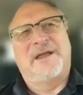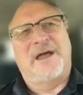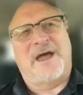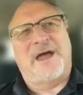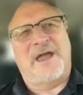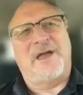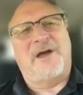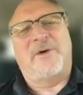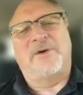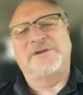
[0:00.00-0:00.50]

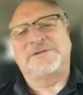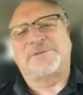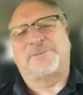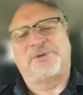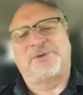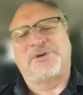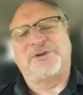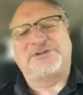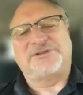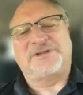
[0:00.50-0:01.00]
I, I always
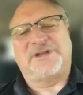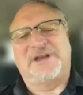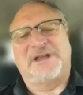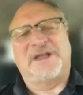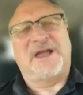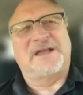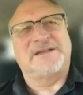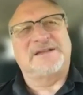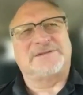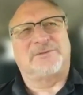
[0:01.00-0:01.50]
appreciated
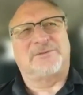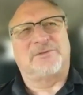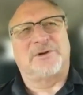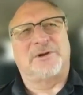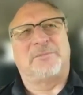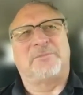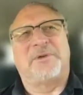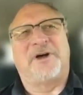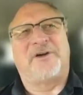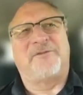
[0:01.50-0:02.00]
guys that were
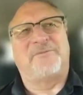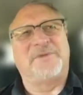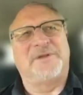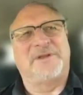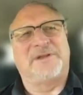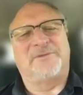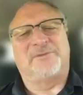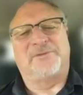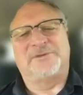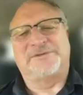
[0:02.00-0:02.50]
above me
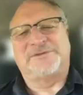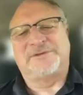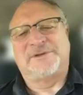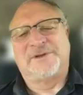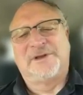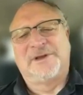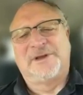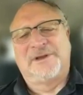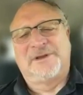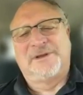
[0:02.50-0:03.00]
that was,
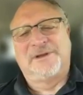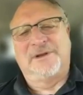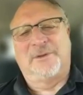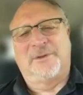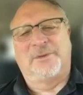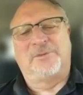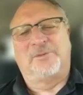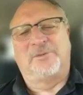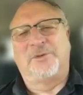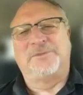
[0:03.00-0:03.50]
you know,
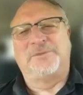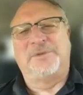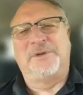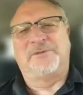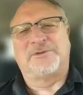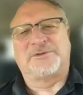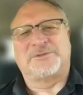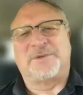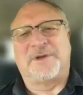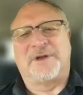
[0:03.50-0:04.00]
would, would be
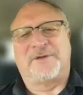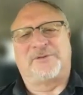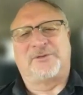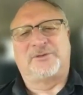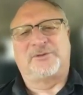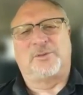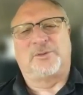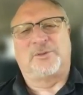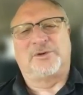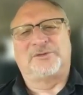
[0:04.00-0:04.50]

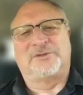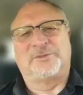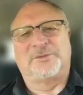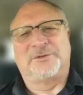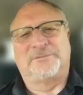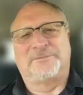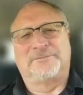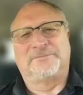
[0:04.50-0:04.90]
respectful towards me.